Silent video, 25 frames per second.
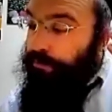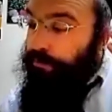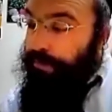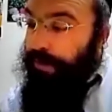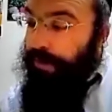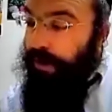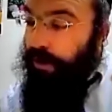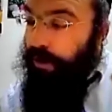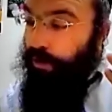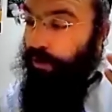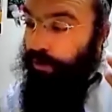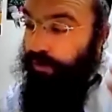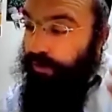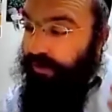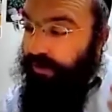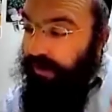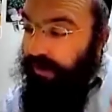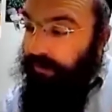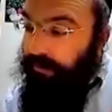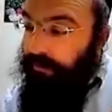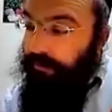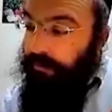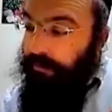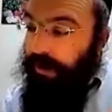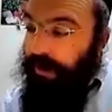
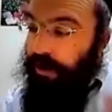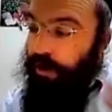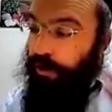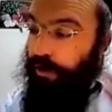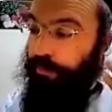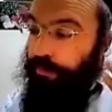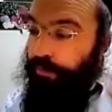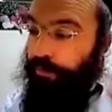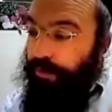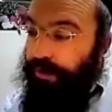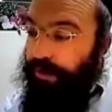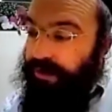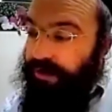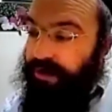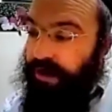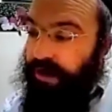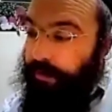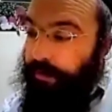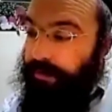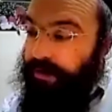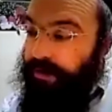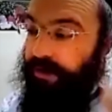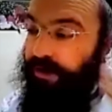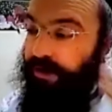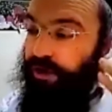pikudim, that your
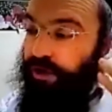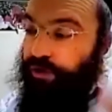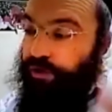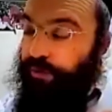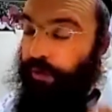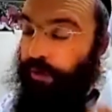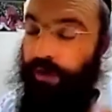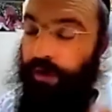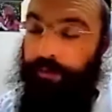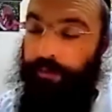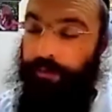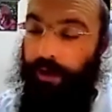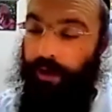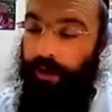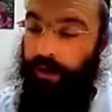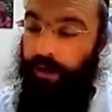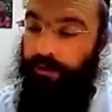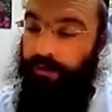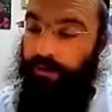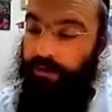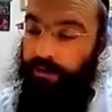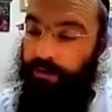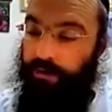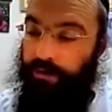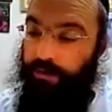precepts, lishmor
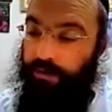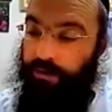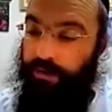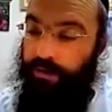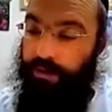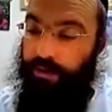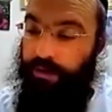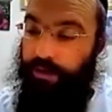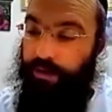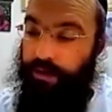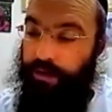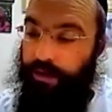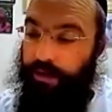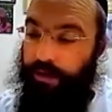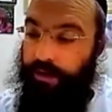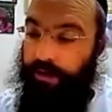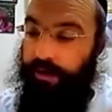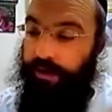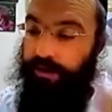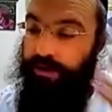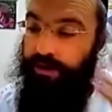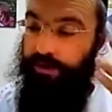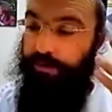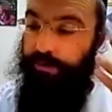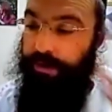ma'od, they
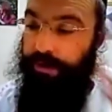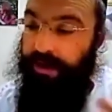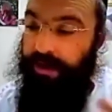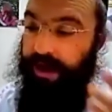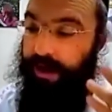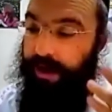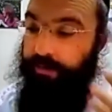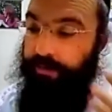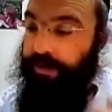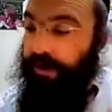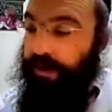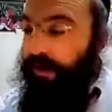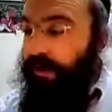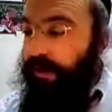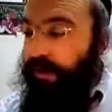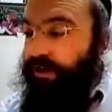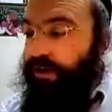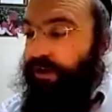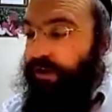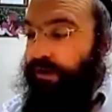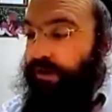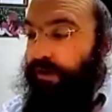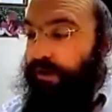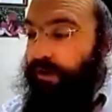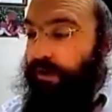should be kept
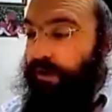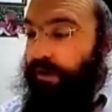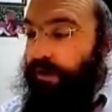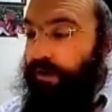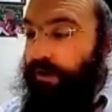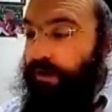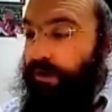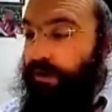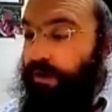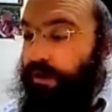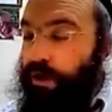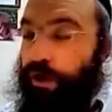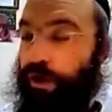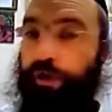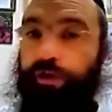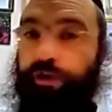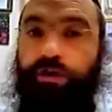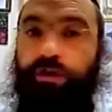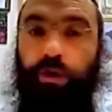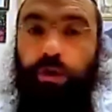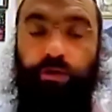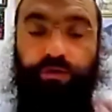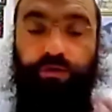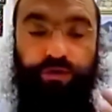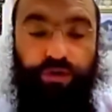diligently.
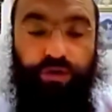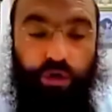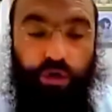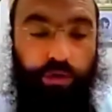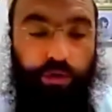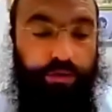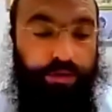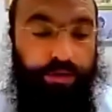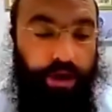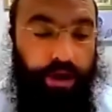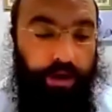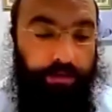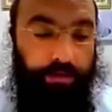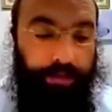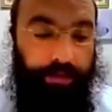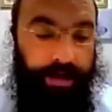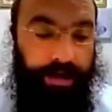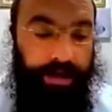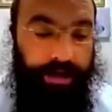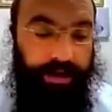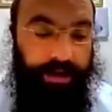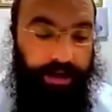So if you, the Almighty